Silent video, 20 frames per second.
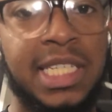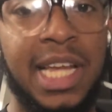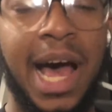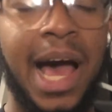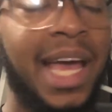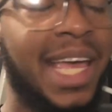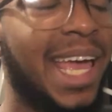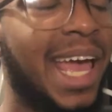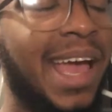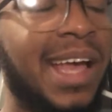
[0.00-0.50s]
I
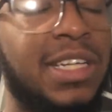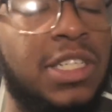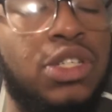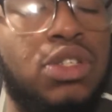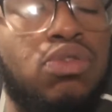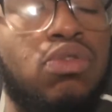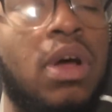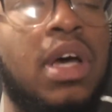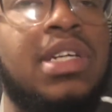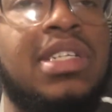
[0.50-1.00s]
can't
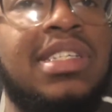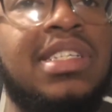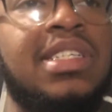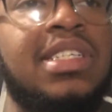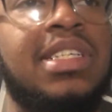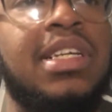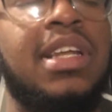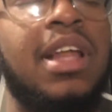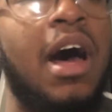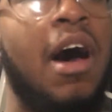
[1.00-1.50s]
stress this
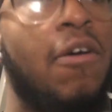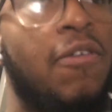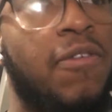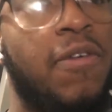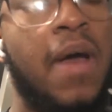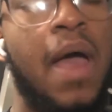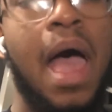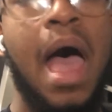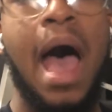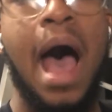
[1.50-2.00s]
enough,
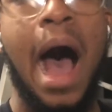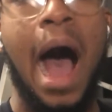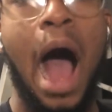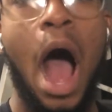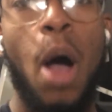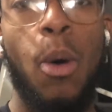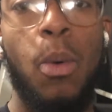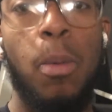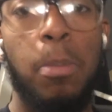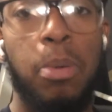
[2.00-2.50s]

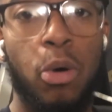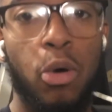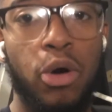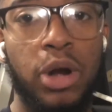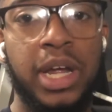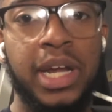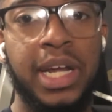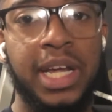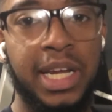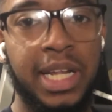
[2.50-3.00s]
how
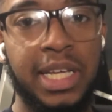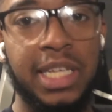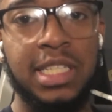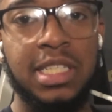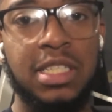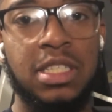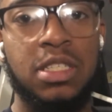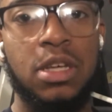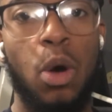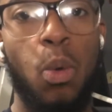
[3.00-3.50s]
important it
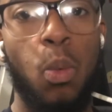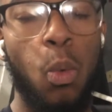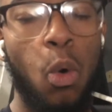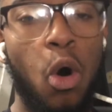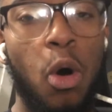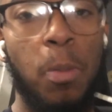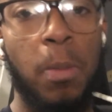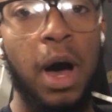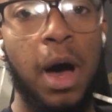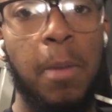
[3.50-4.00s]
is to
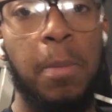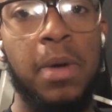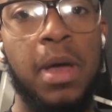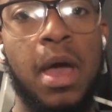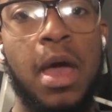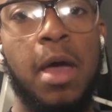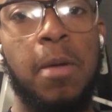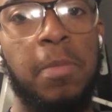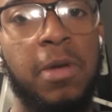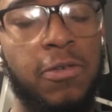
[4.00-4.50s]
warm up
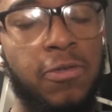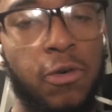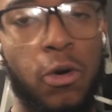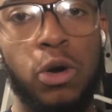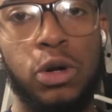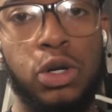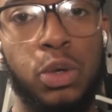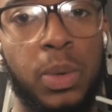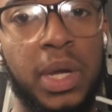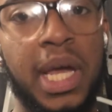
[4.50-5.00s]
before
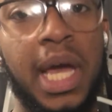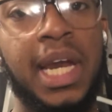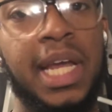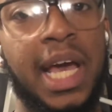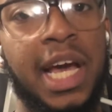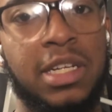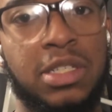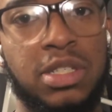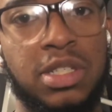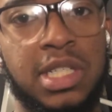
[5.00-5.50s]
doing any
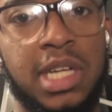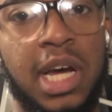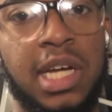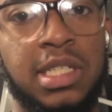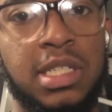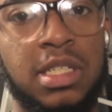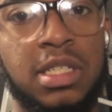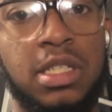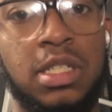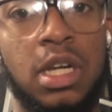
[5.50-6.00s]

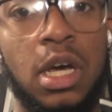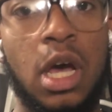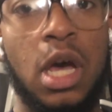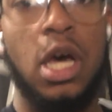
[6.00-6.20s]
exercises.